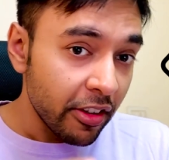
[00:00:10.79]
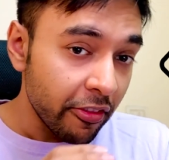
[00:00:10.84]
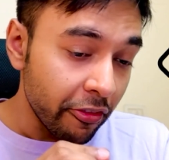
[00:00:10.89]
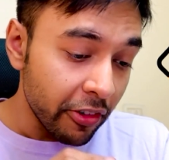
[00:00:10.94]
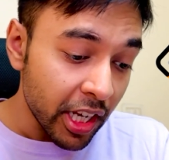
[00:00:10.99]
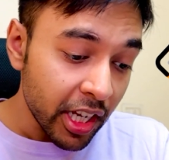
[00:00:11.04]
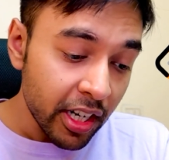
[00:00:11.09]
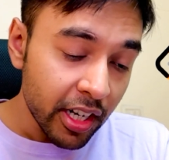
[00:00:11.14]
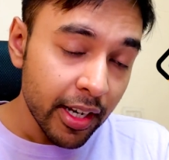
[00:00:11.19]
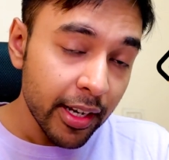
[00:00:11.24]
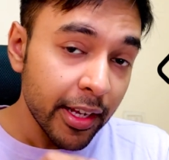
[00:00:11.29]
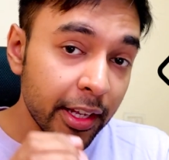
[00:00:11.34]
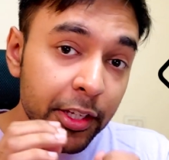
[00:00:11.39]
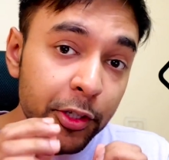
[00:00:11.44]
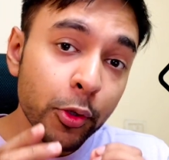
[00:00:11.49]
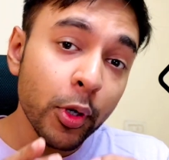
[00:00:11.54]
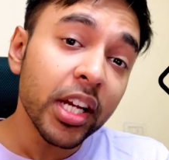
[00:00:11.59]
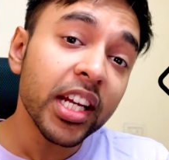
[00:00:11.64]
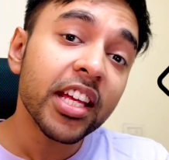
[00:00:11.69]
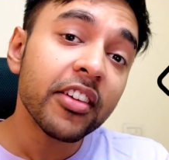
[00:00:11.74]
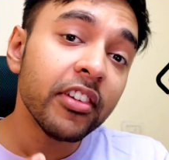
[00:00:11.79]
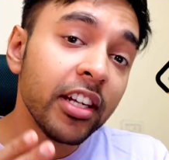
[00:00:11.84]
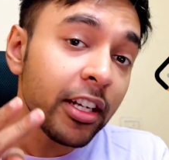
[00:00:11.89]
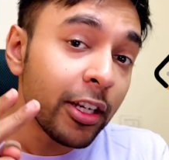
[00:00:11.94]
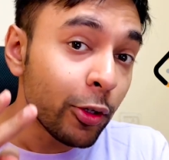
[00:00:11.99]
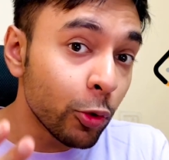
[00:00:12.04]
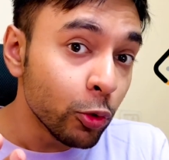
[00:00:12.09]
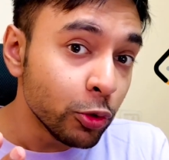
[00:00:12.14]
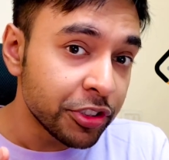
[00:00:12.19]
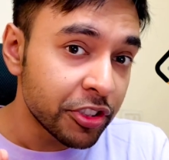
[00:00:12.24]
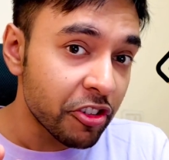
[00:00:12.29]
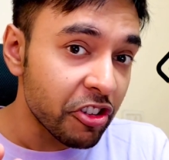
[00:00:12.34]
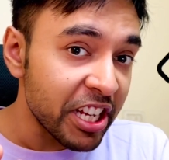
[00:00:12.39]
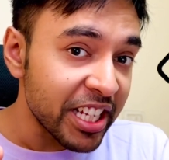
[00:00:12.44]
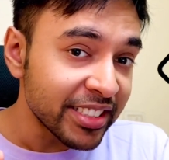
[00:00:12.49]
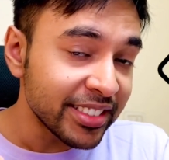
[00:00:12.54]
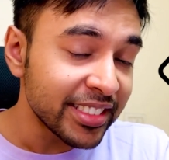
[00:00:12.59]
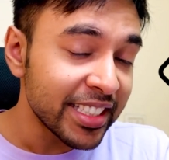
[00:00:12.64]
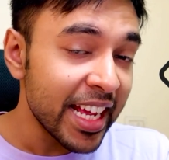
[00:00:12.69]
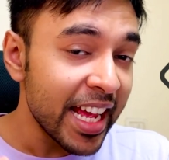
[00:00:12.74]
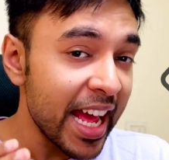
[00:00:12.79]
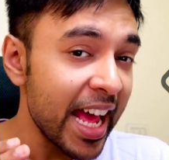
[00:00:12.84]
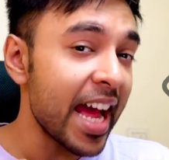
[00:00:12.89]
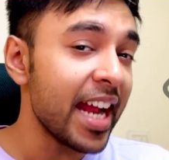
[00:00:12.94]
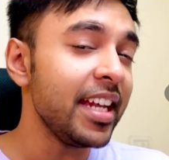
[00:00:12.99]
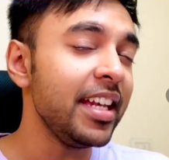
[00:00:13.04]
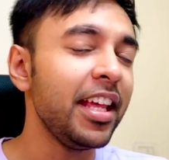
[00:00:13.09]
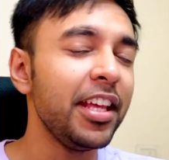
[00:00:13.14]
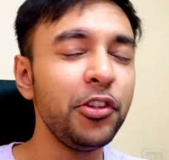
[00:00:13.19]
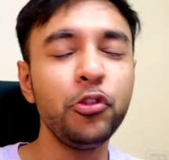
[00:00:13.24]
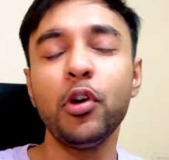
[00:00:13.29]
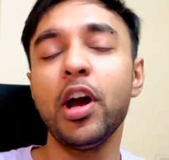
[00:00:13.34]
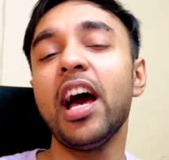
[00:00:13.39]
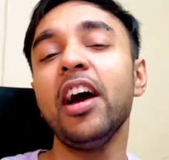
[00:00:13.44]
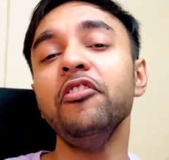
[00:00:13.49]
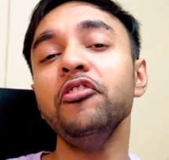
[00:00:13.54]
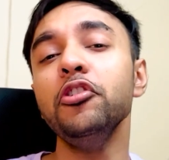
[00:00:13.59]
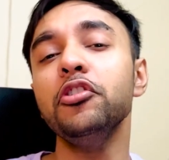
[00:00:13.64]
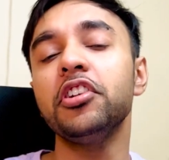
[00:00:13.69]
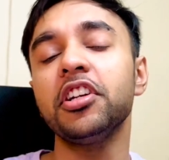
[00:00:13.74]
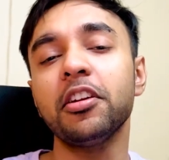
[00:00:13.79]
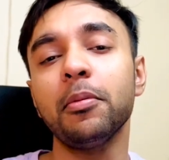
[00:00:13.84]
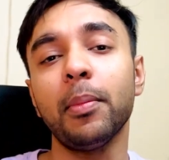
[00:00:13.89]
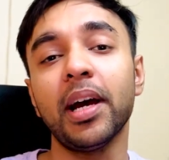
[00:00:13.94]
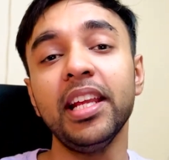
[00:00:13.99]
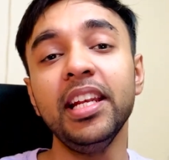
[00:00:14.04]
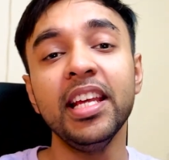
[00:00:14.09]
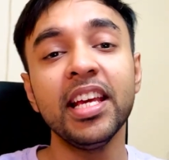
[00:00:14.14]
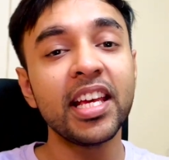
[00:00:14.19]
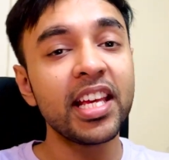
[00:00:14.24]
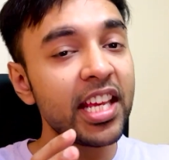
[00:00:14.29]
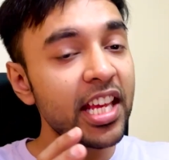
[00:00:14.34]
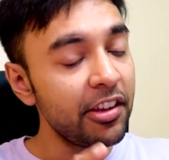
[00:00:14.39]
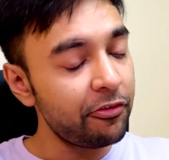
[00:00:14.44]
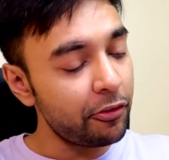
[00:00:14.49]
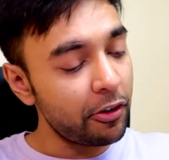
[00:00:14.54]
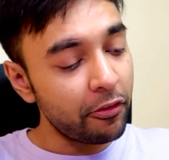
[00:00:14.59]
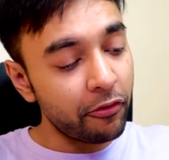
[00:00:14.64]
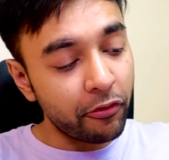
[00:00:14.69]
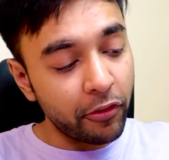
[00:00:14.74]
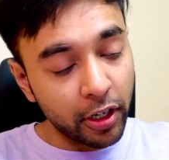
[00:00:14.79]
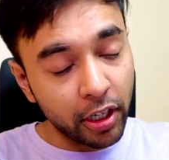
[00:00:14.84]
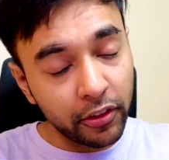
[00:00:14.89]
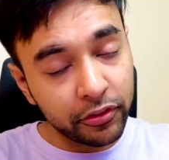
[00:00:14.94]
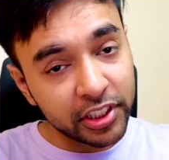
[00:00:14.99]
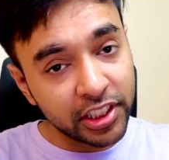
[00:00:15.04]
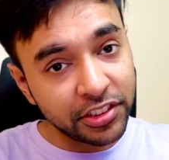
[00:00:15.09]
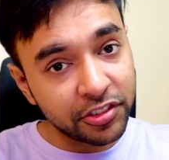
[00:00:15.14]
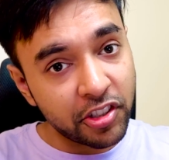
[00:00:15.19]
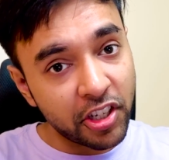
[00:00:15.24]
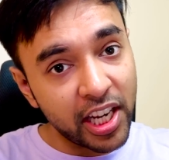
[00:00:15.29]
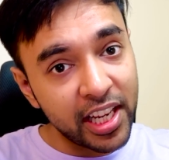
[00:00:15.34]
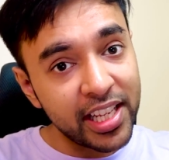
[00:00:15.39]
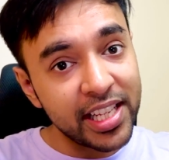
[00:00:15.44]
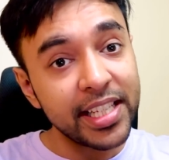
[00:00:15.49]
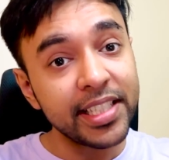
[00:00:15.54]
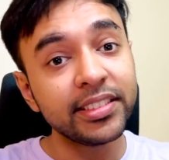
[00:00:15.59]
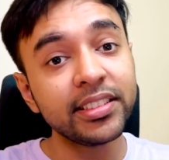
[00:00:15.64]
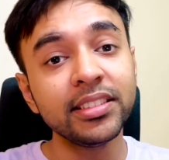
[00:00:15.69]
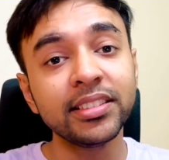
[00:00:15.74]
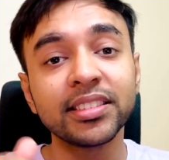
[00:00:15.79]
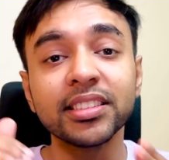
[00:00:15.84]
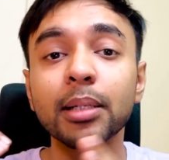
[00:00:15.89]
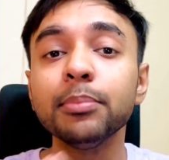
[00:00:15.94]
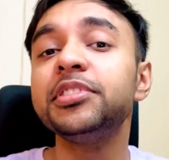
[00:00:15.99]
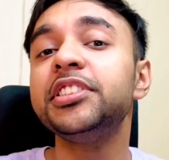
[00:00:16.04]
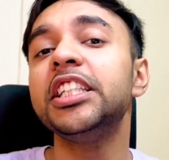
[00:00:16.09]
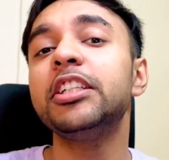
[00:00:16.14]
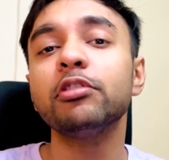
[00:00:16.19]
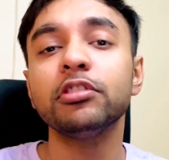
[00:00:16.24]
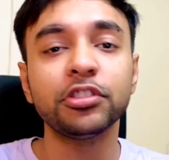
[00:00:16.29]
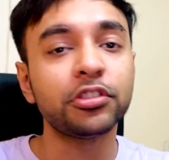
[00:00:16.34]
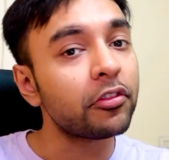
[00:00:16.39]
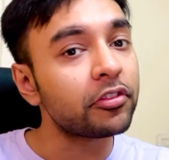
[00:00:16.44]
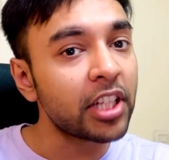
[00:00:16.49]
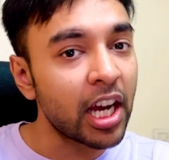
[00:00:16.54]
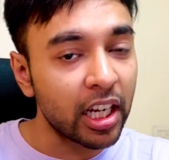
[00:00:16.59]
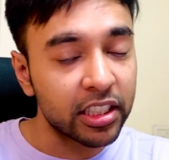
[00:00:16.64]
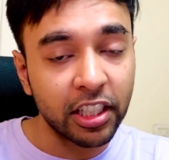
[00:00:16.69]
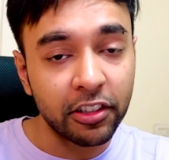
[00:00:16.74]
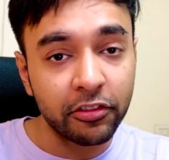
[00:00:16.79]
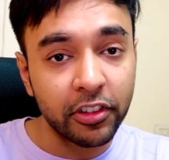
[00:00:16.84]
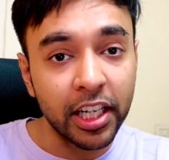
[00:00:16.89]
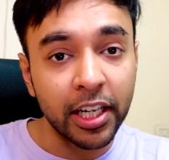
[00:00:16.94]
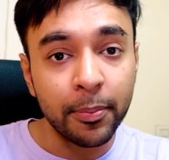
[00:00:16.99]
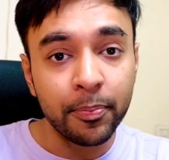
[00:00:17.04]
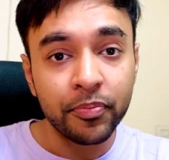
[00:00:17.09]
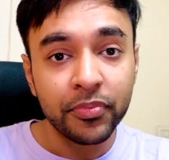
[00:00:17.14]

where you are given two strings and you have to determine if one of the string is a subsequence of the other one.